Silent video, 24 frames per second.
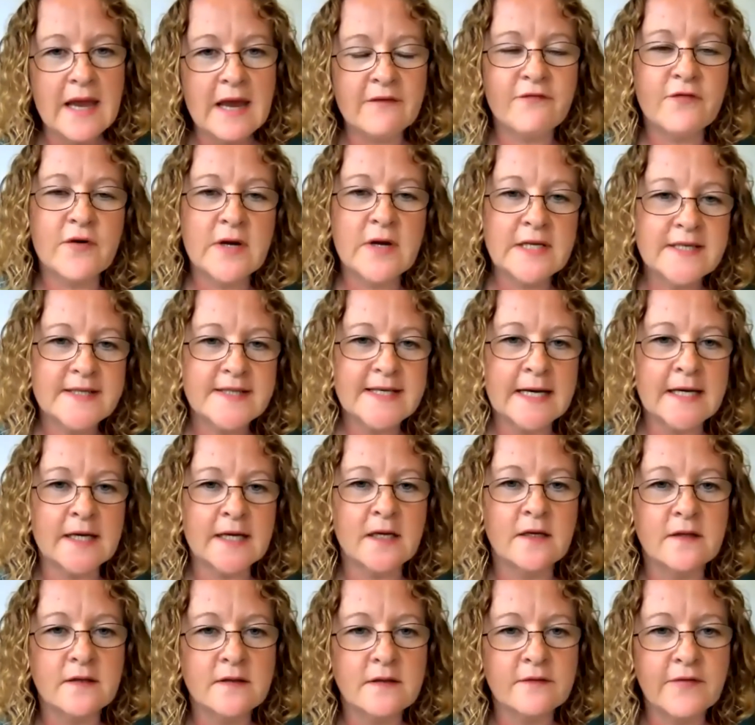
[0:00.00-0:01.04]
every
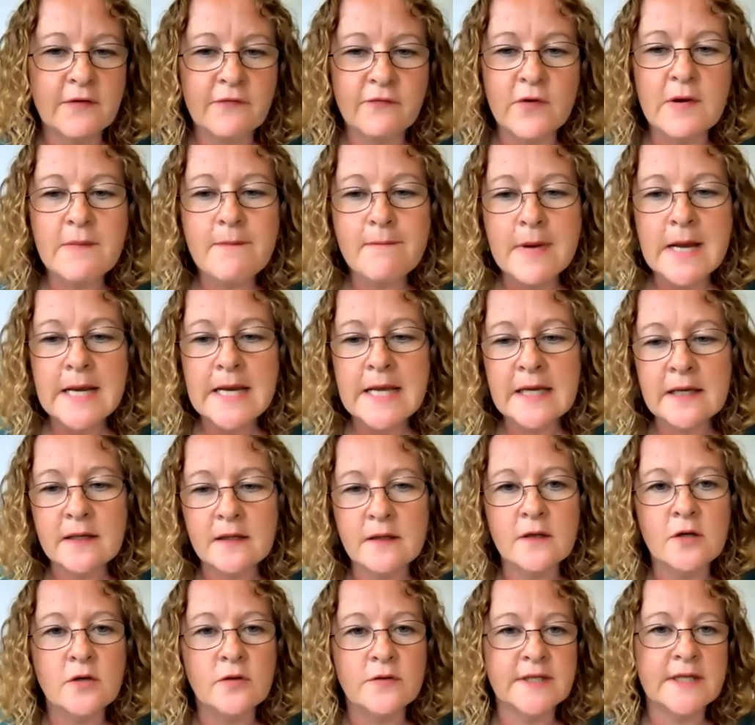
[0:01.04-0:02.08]
second of every minute
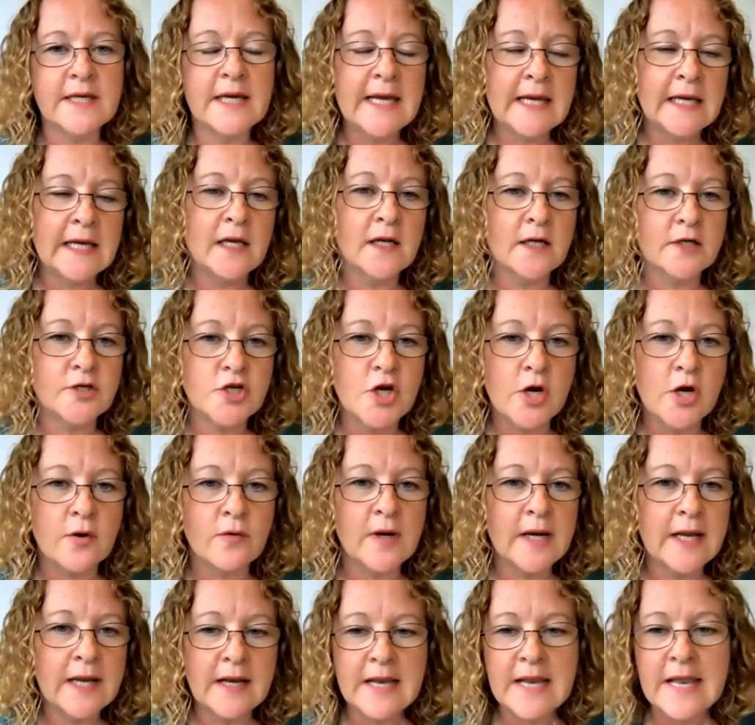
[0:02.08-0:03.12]
using English
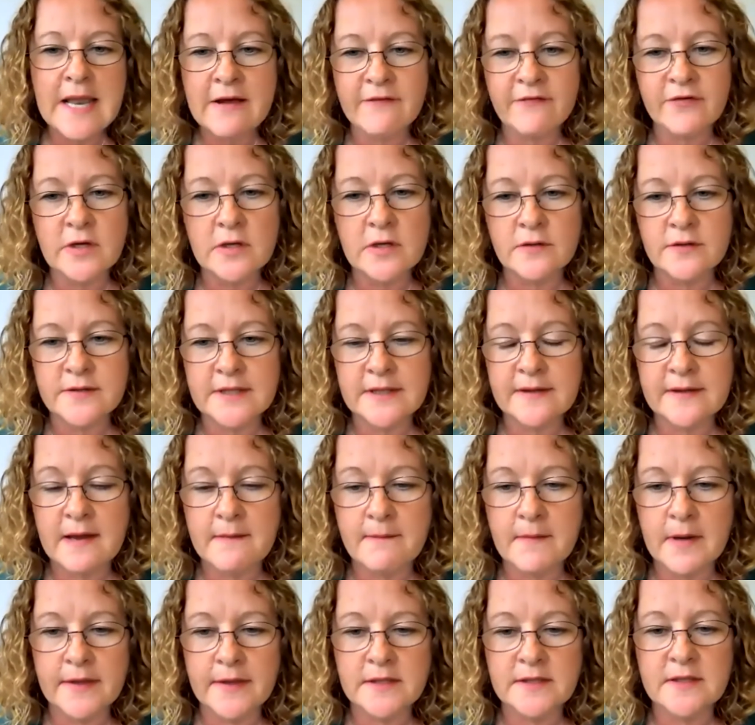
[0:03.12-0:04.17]
only and never using
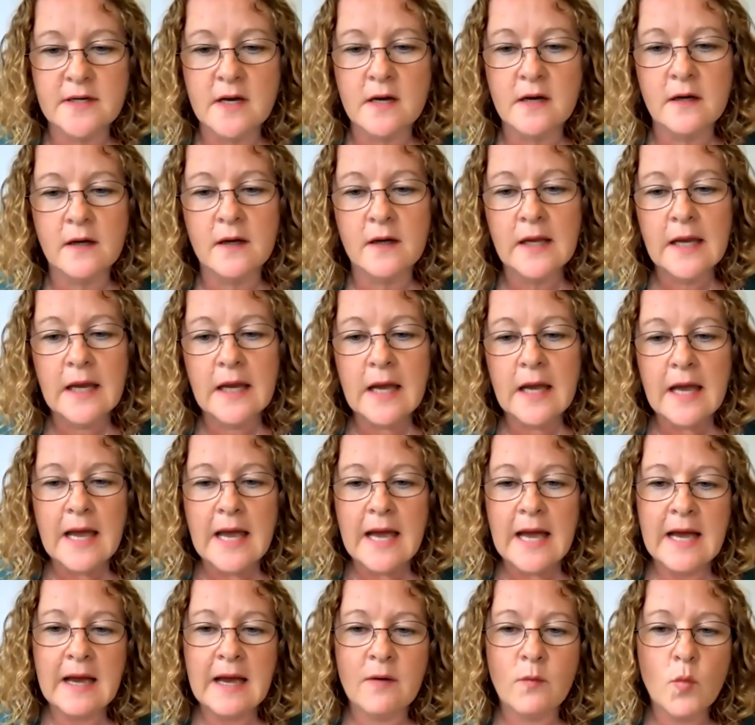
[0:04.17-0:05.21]
their mother tongue.
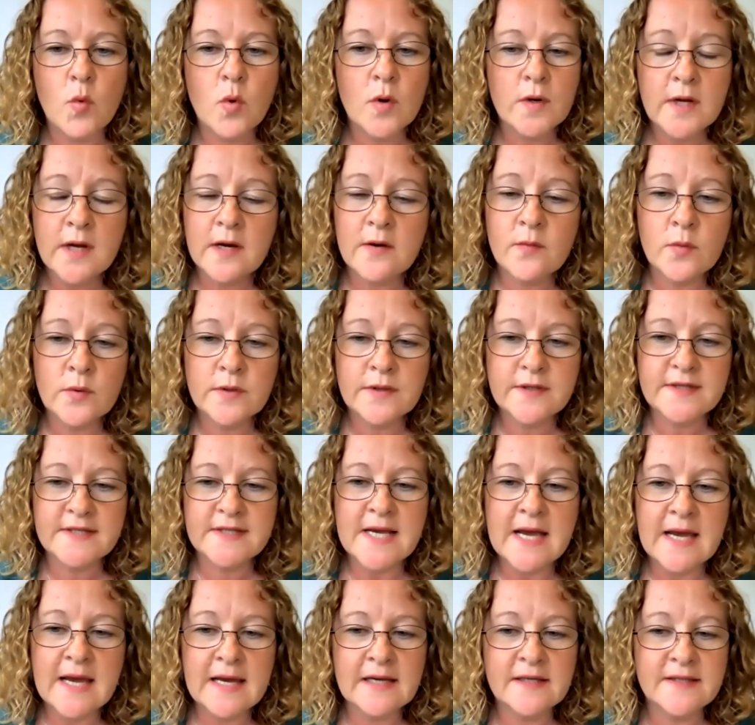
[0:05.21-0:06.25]
And what I would
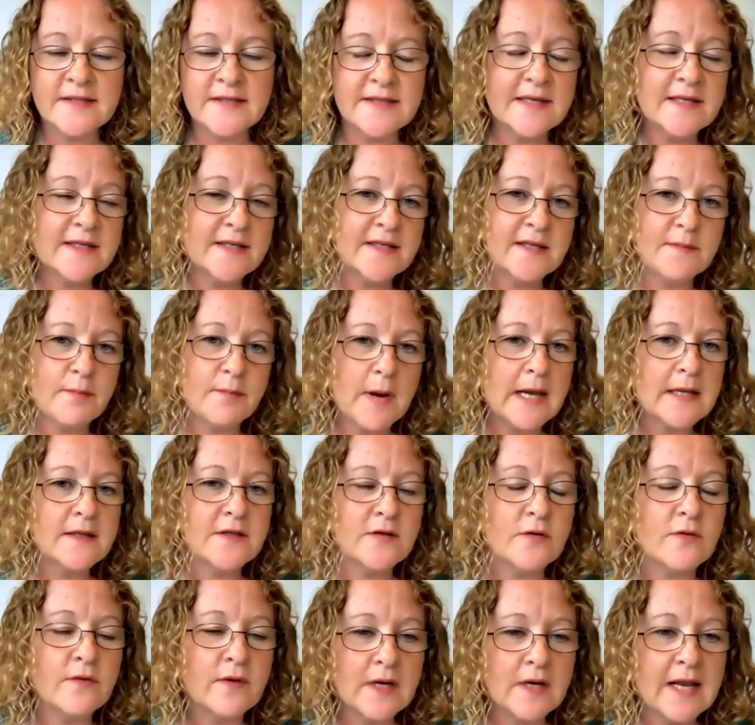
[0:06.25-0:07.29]
say is this
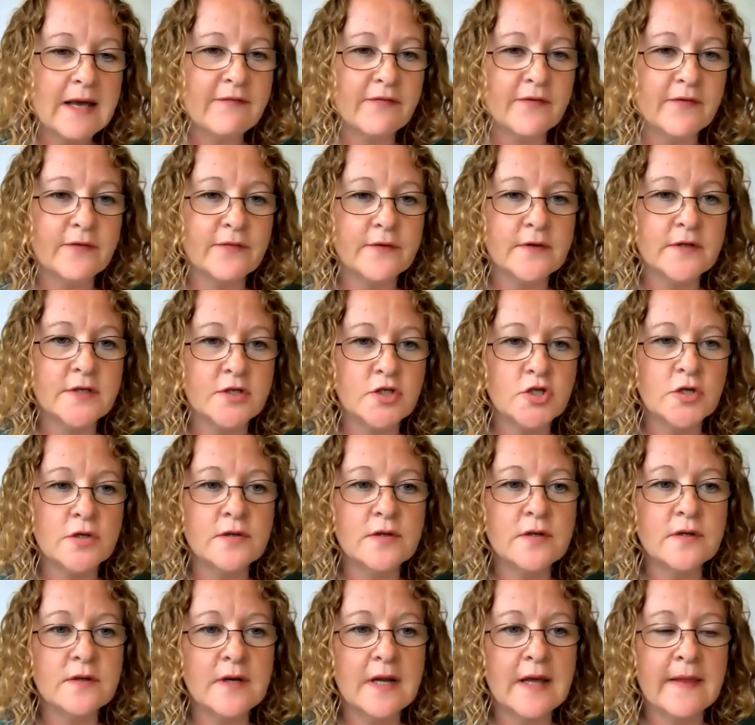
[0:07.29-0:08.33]
depends on the level of the
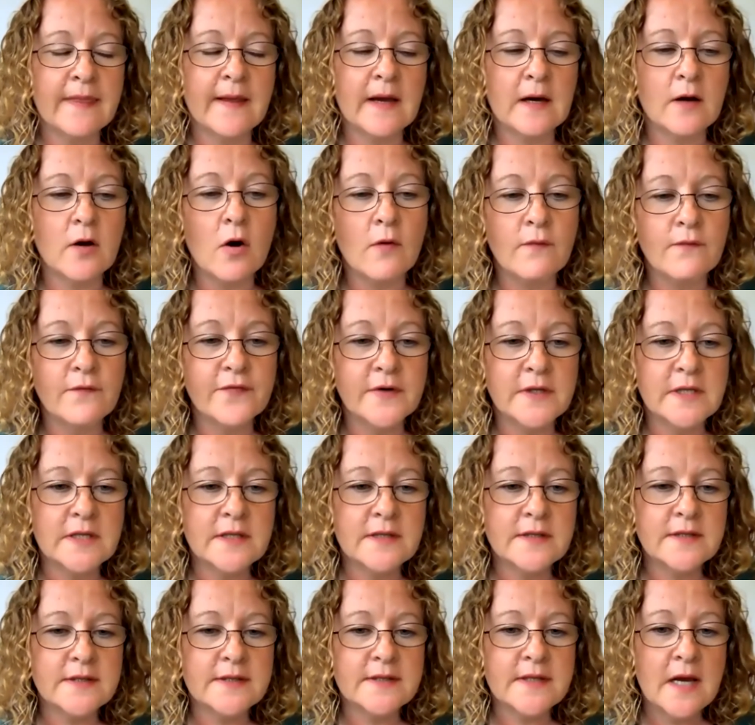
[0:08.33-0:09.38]
student and their
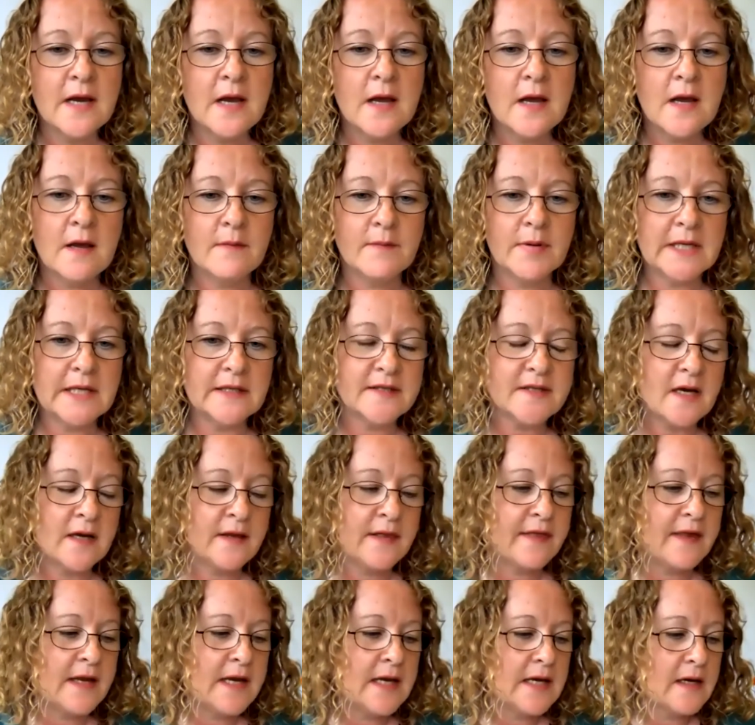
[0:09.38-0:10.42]
confidence, because
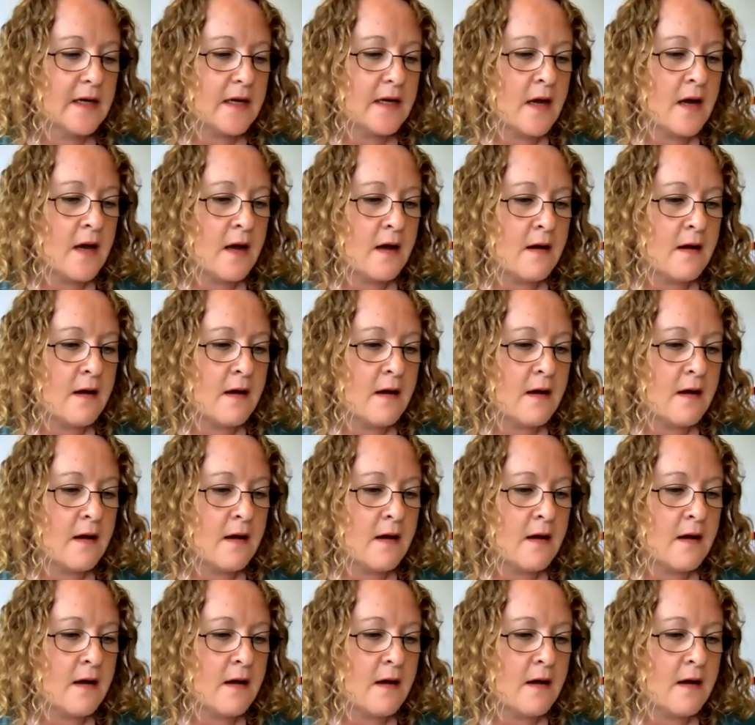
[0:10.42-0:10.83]
I think